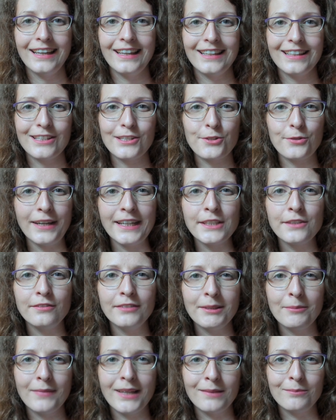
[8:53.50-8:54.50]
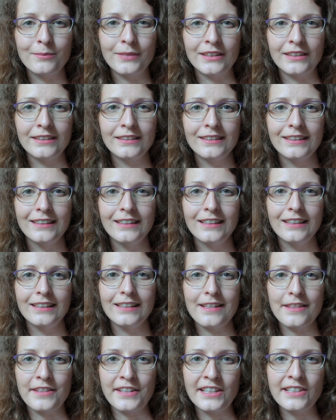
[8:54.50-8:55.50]
try to remember
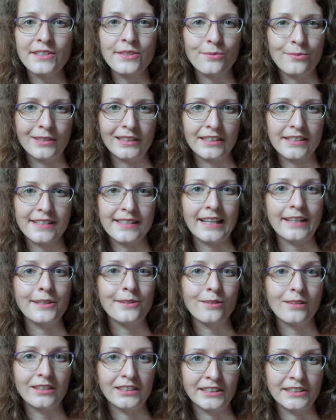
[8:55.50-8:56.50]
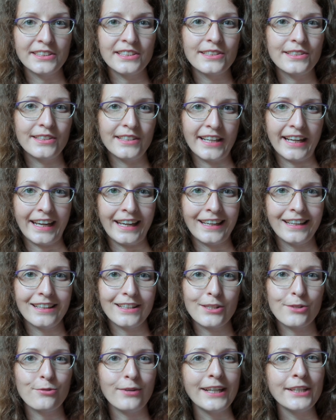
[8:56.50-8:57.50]
these words that you learned today.
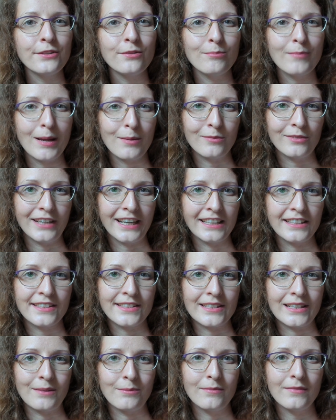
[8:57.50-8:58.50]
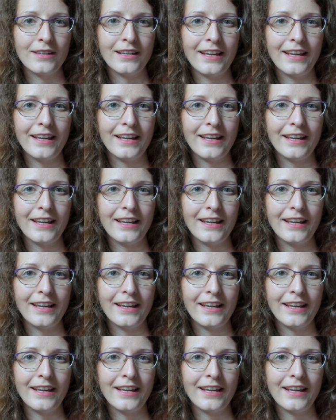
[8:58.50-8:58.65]
Try to memorize them.